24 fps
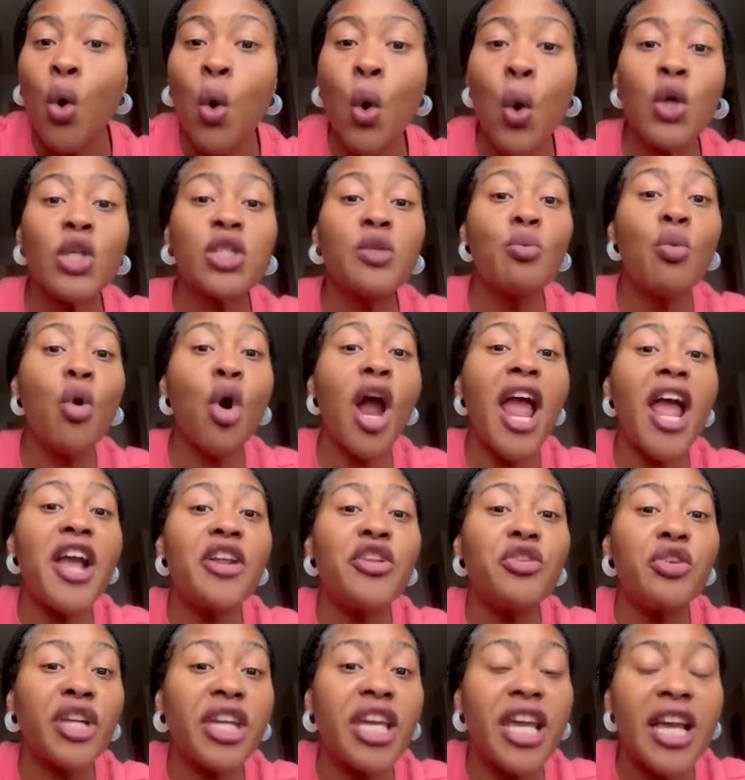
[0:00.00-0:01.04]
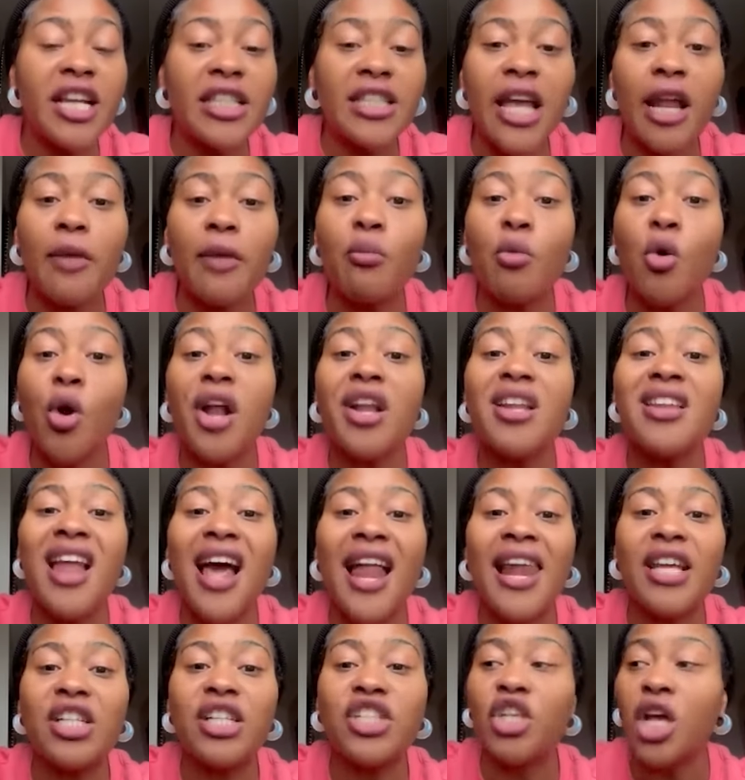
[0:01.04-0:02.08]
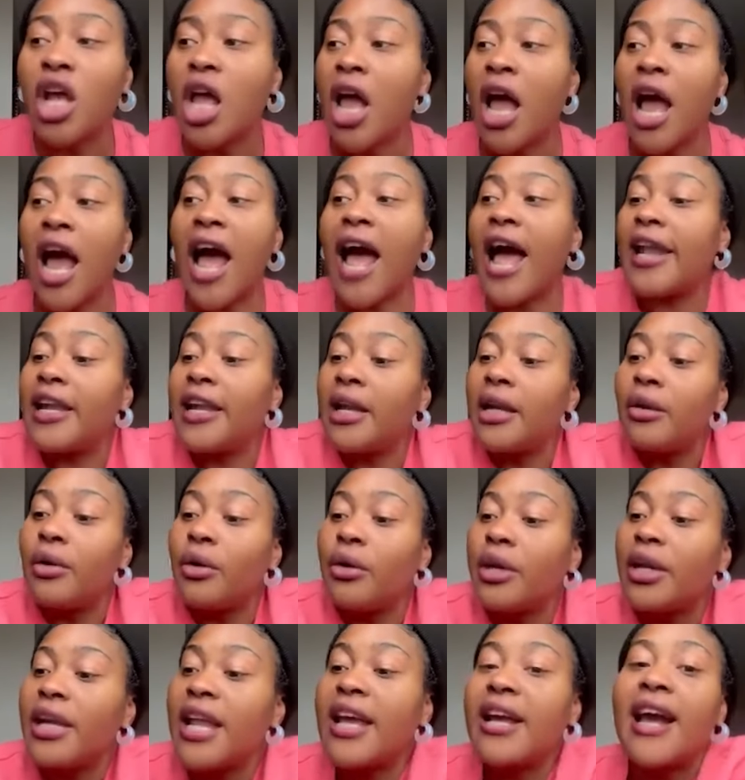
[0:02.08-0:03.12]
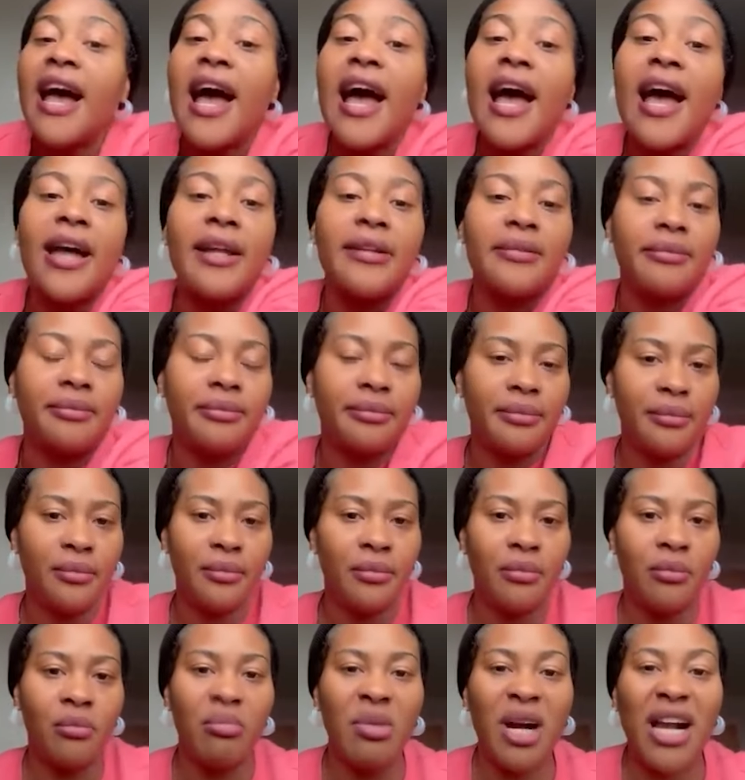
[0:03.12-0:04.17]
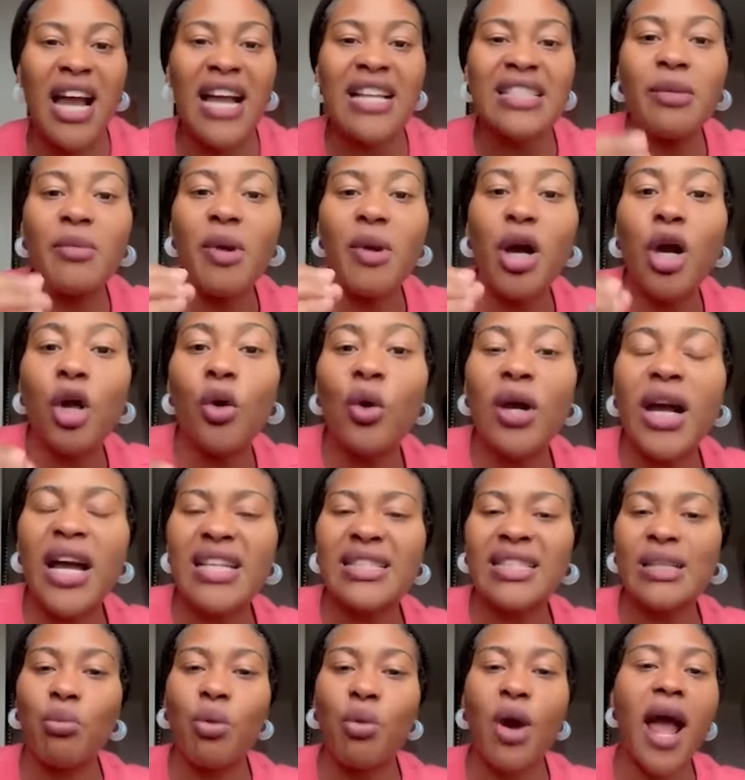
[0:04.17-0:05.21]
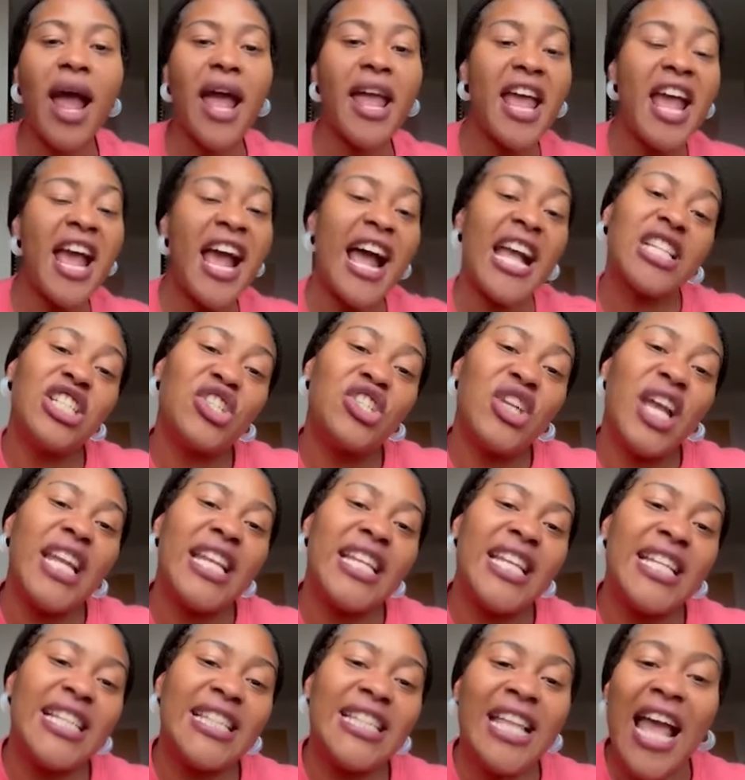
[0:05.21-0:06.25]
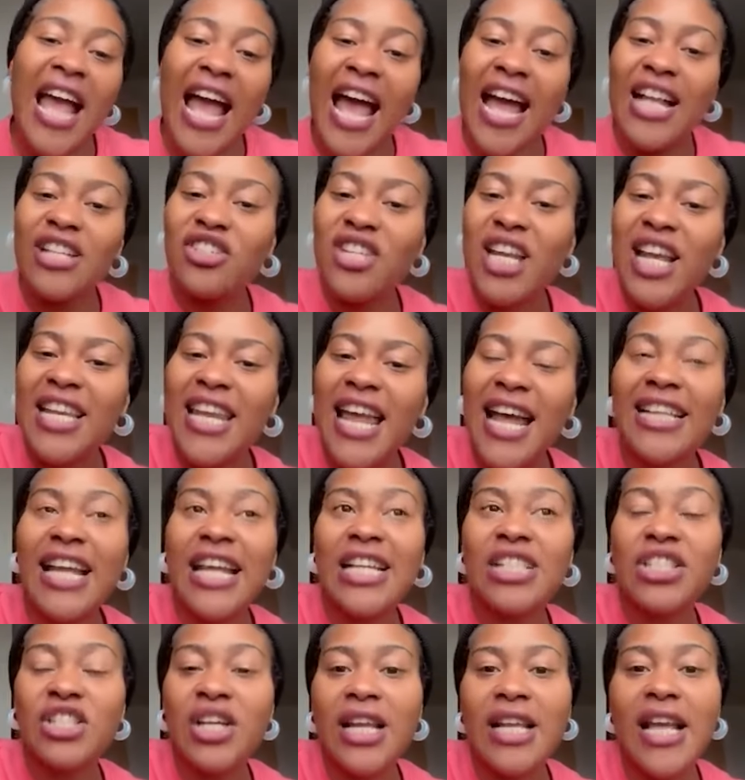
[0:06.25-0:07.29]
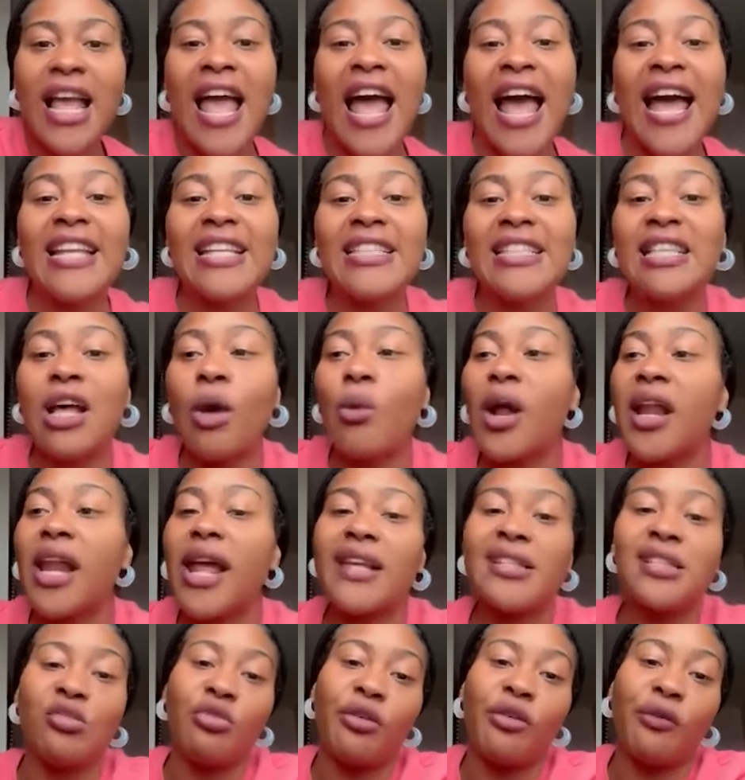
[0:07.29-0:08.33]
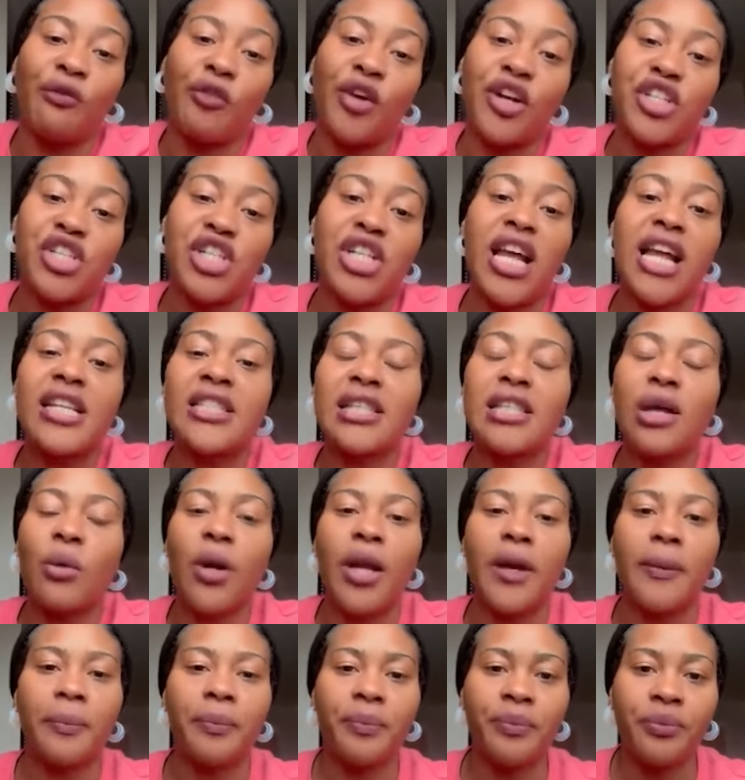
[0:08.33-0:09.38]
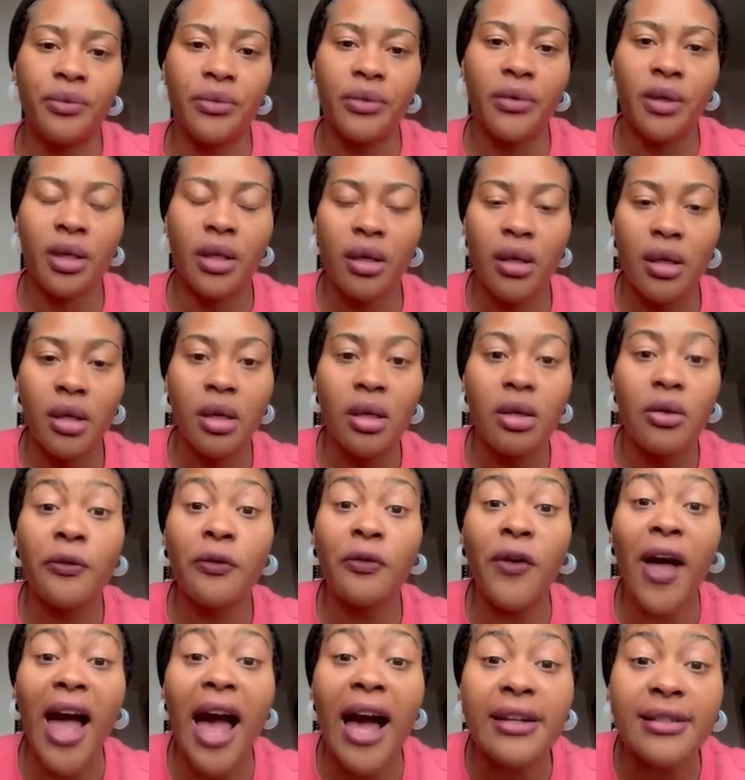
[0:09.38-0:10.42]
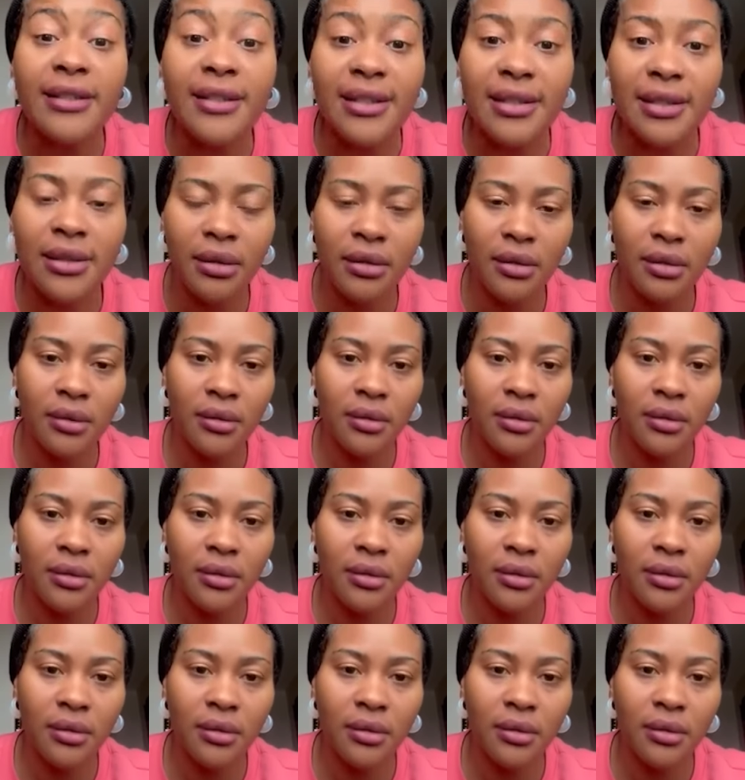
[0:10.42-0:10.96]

who's more educated, more knowledge, and then gone. Because they're going to look and say, why? Andre this, Andre that, Andre this, and this one is refreshing, and this one. Facts!